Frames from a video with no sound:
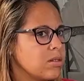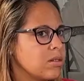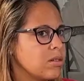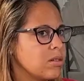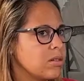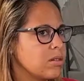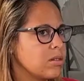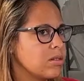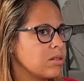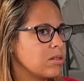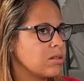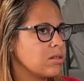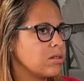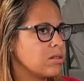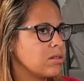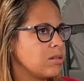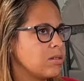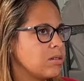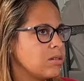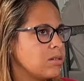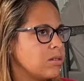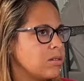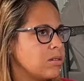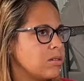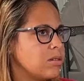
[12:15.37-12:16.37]

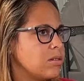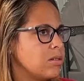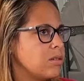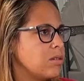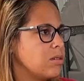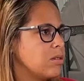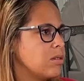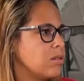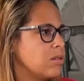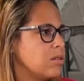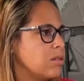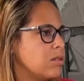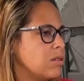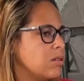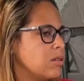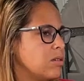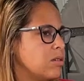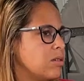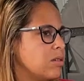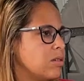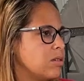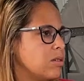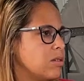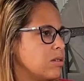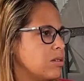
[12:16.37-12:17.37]

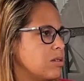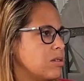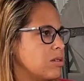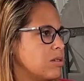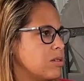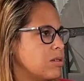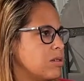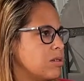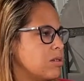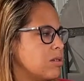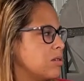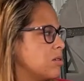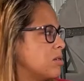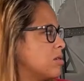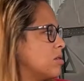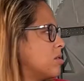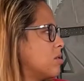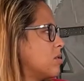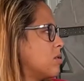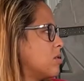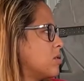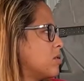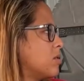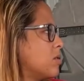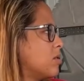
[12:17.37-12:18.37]

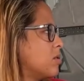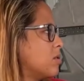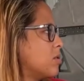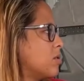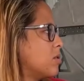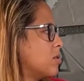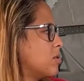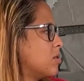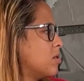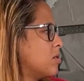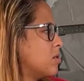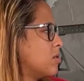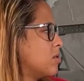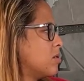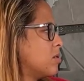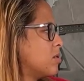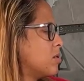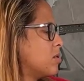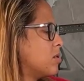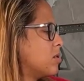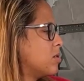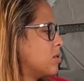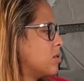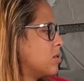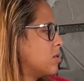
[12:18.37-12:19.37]

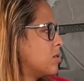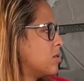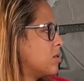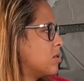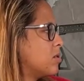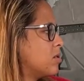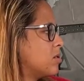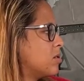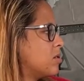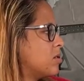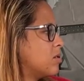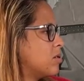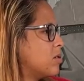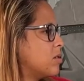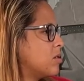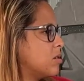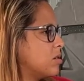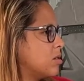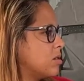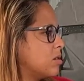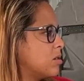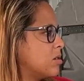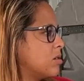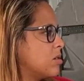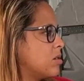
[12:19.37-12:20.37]

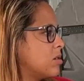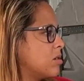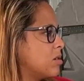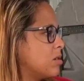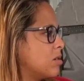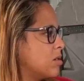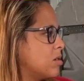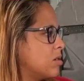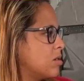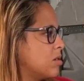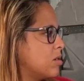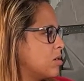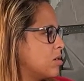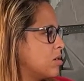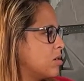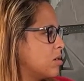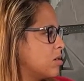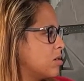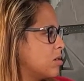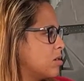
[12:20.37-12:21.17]
[no speech]